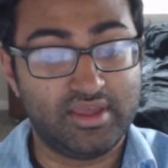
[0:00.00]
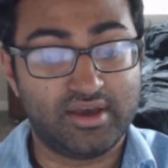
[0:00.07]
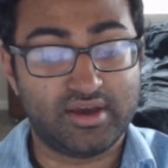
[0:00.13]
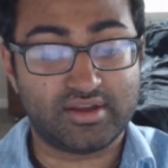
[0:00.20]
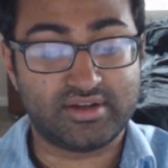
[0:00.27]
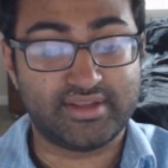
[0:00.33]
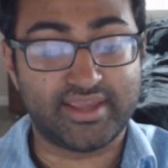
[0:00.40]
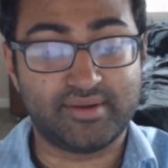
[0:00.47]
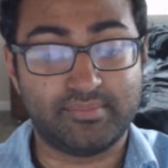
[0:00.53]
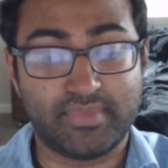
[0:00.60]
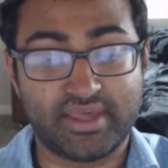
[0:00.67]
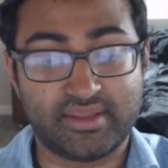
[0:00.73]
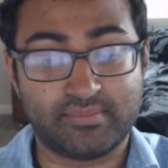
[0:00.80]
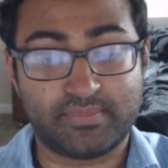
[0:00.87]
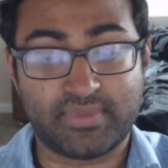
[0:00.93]
A dead
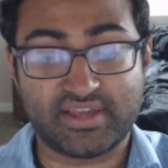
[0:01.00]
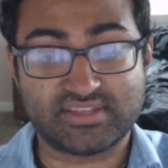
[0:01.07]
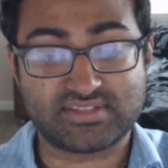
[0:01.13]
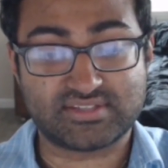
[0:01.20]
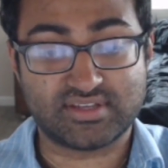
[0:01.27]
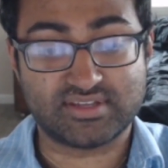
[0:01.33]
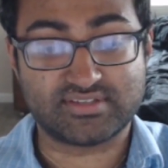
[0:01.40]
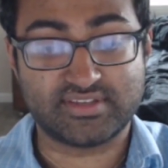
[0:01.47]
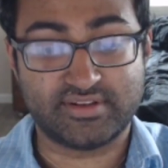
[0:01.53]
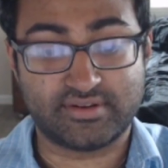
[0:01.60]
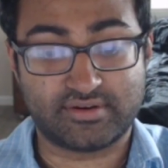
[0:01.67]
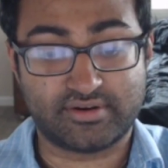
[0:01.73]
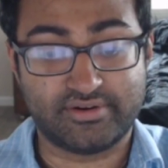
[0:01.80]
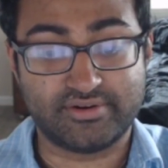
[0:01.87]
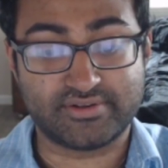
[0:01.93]
man passed us in a
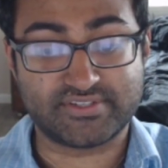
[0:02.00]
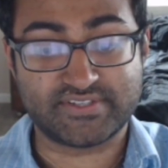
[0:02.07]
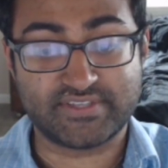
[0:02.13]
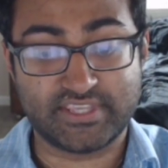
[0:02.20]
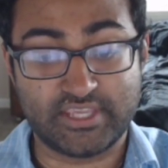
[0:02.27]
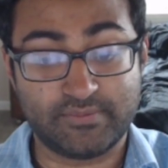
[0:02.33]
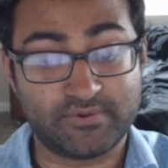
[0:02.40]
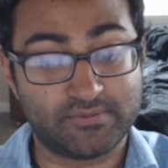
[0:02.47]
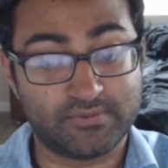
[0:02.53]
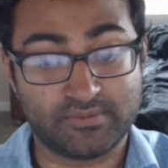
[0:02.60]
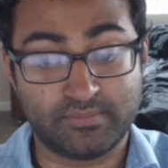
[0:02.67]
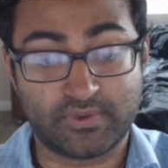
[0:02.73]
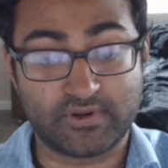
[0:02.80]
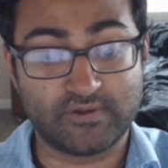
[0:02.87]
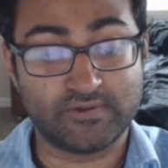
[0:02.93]
hearse heaped
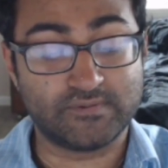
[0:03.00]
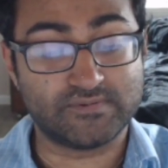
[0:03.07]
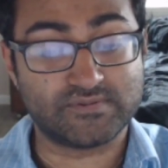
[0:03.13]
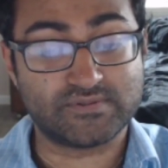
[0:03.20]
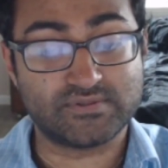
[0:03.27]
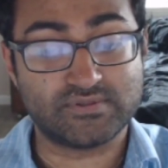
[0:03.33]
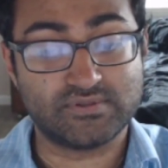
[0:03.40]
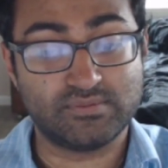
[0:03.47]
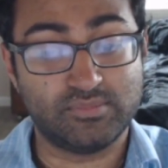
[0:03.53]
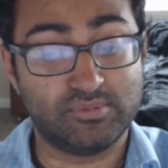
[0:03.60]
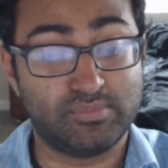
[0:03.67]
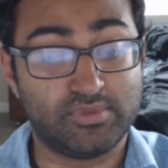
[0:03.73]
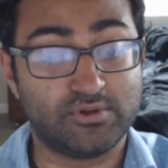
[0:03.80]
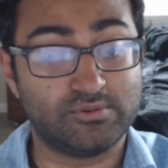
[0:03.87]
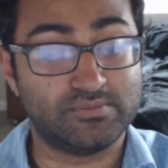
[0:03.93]
with balloons, with
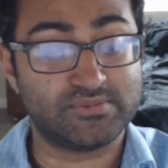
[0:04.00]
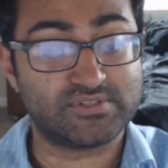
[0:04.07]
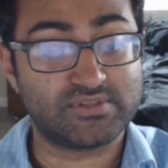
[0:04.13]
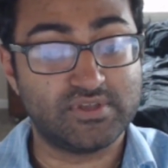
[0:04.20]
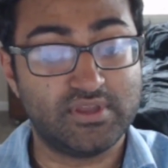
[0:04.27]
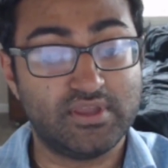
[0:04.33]
blooms,